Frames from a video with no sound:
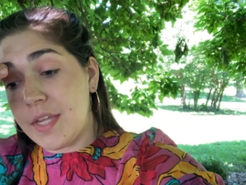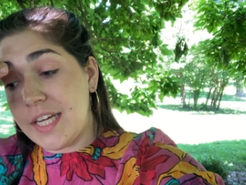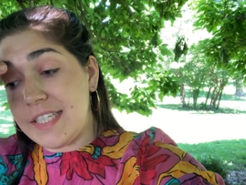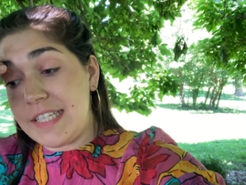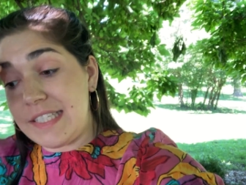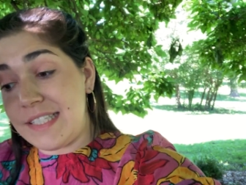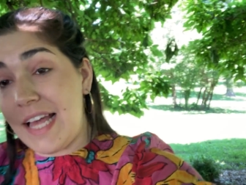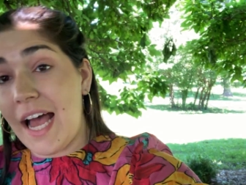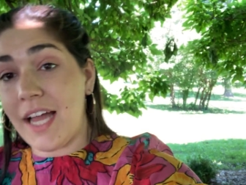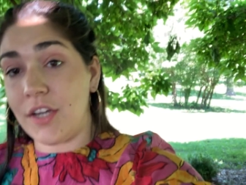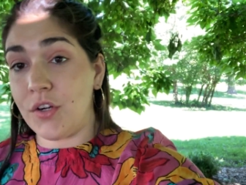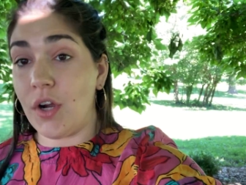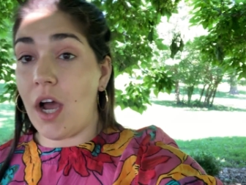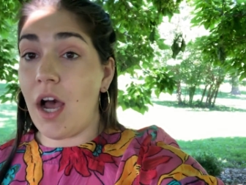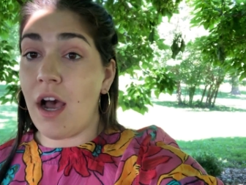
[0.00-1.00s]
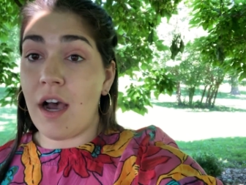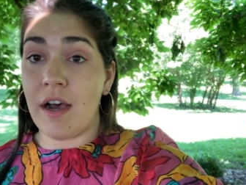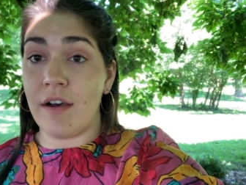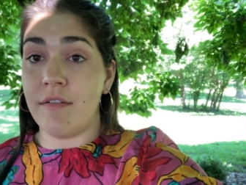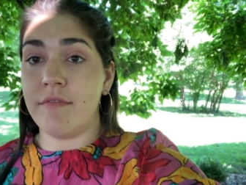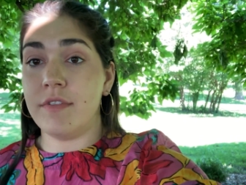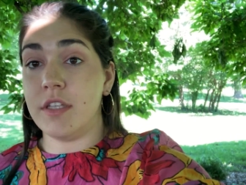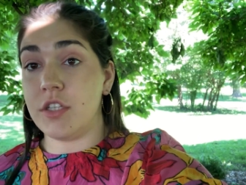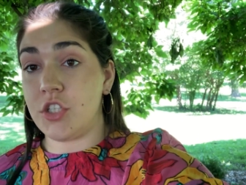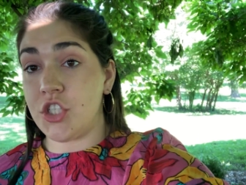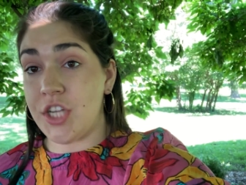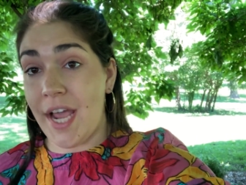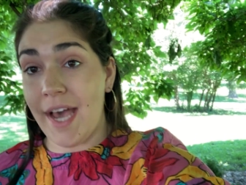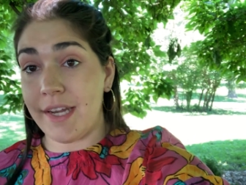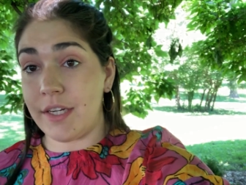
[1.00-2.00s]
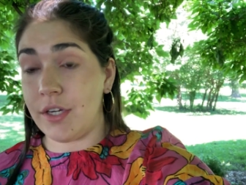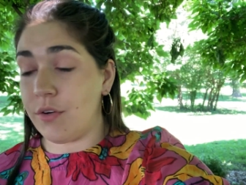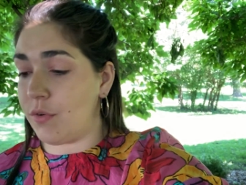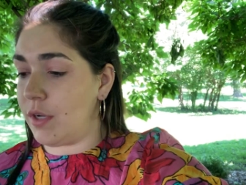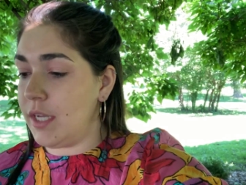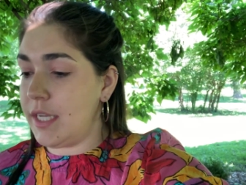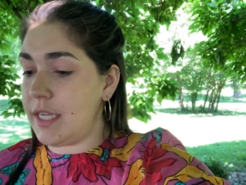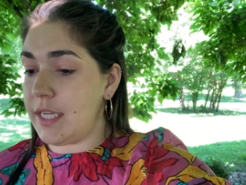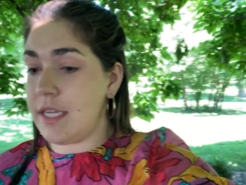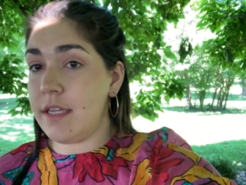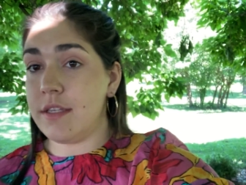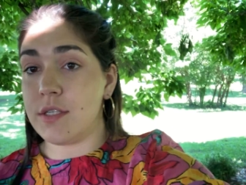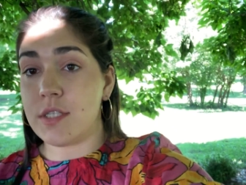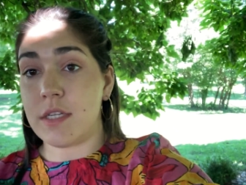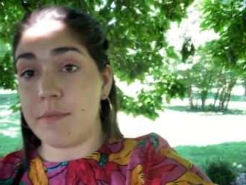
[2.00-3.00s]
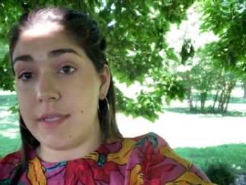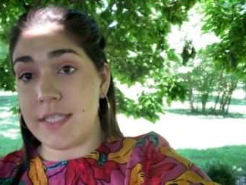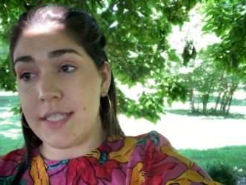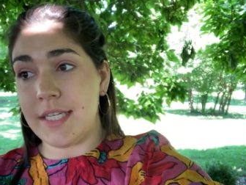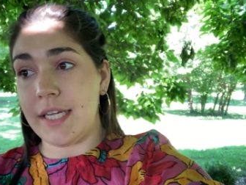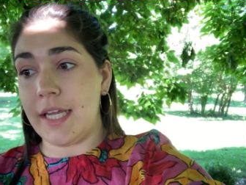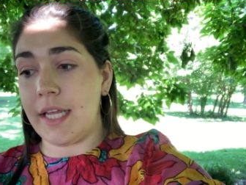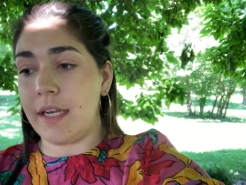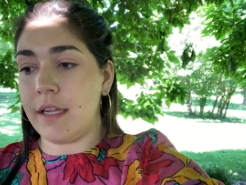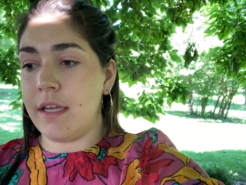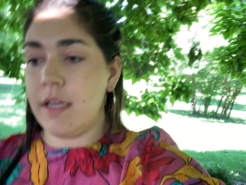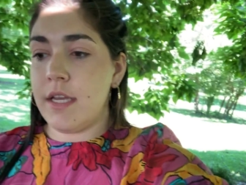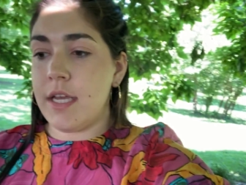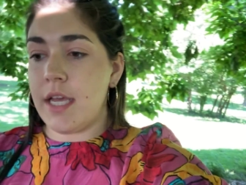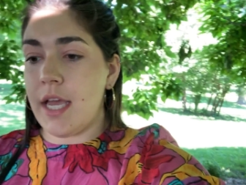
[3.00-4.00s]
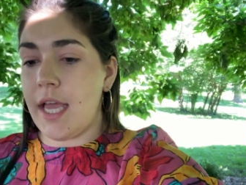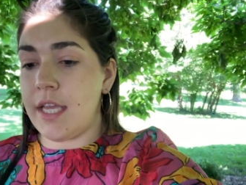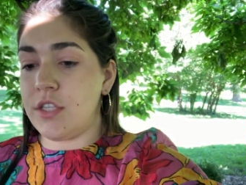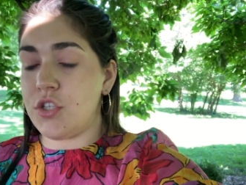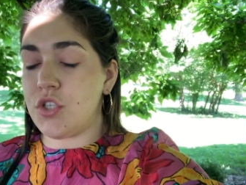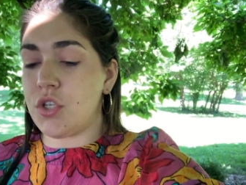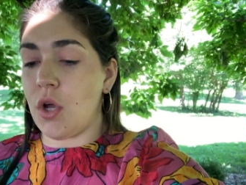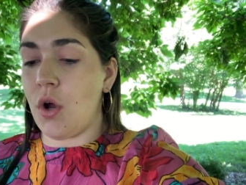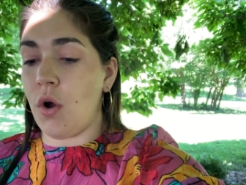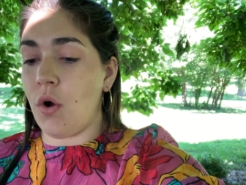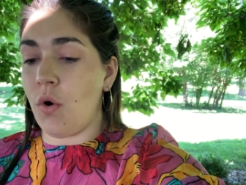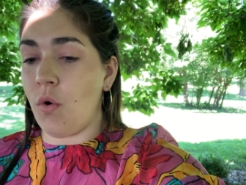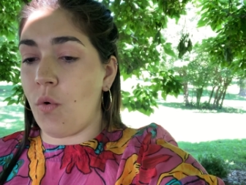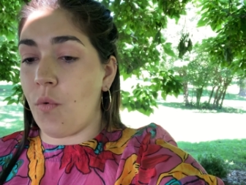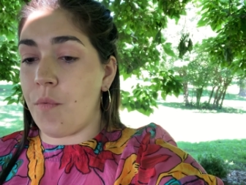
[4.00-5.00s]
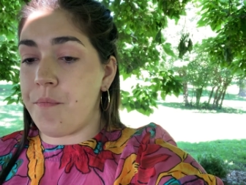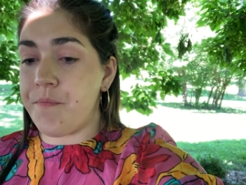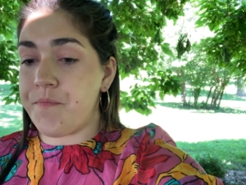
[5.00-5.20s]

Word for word: desire of the shadow is to be seen. And so,